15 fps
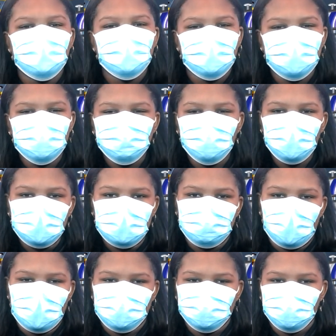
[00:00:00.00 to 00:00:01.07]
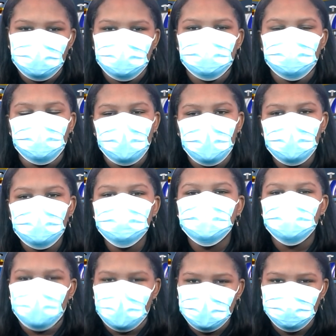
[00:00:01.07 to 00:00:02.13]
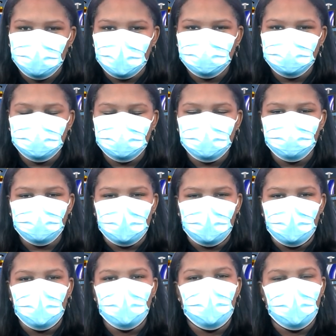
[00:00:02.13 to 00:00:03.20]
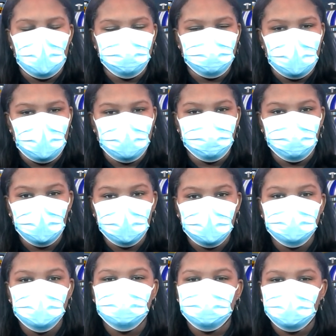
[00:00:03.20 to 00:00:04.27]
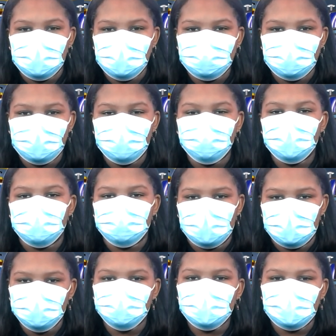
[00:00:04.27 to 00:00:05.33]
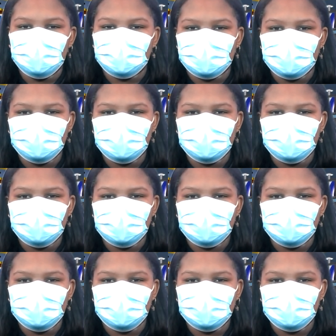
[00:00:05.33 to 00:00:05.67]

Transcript: Good morning, Patriots. Welcome to Rex Pines TV. I'm Peyton Forbes. Please stand for the Pledge of Allegiance.